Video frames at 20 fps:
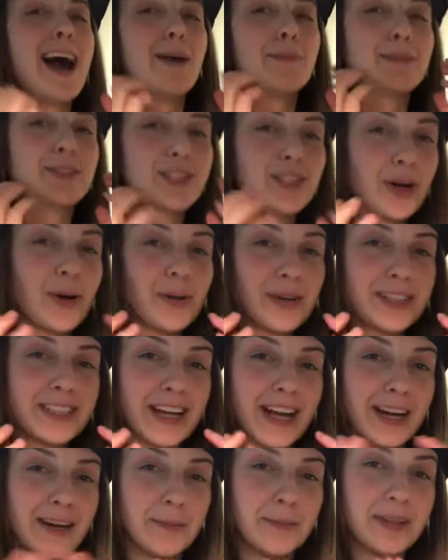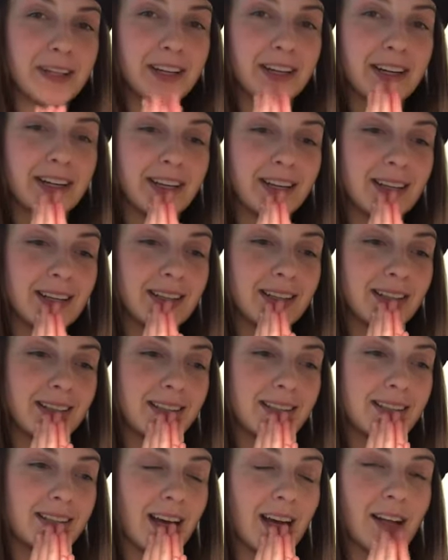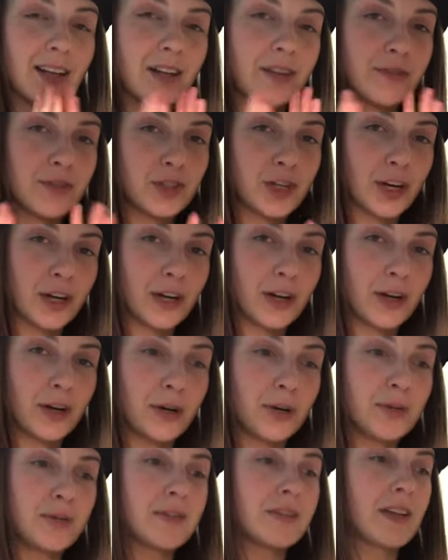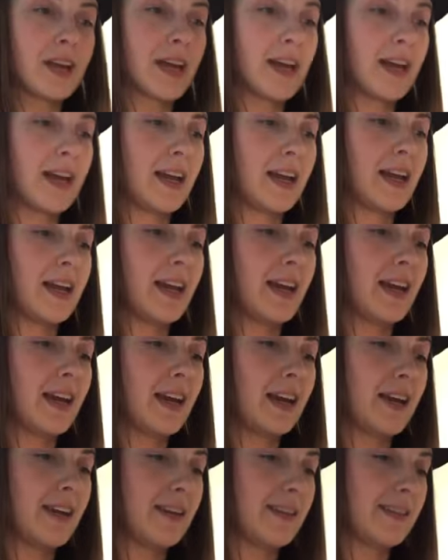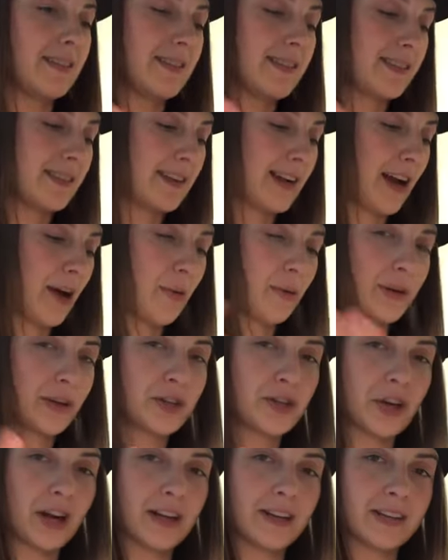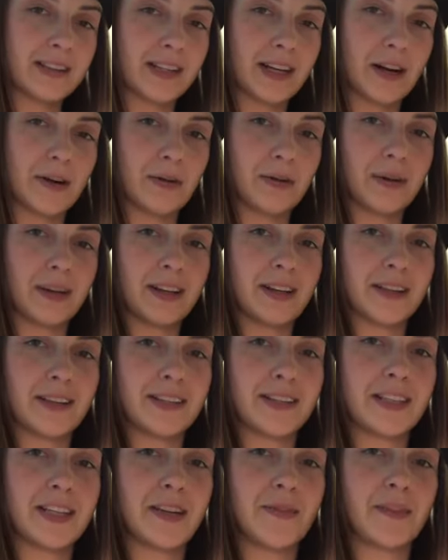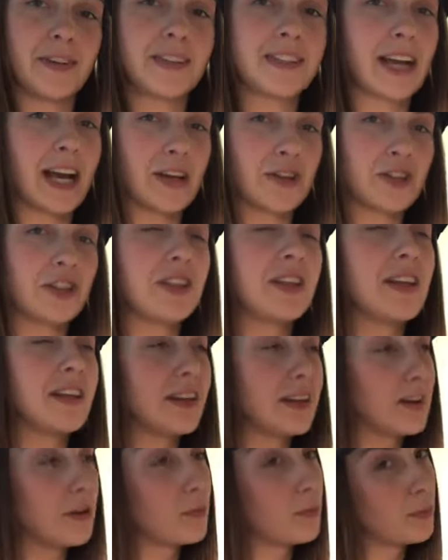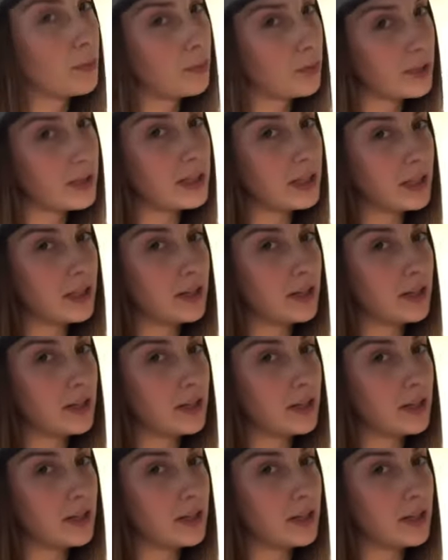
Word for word: I'm so excited because I love churros and. I want to try this out and see if it's actually really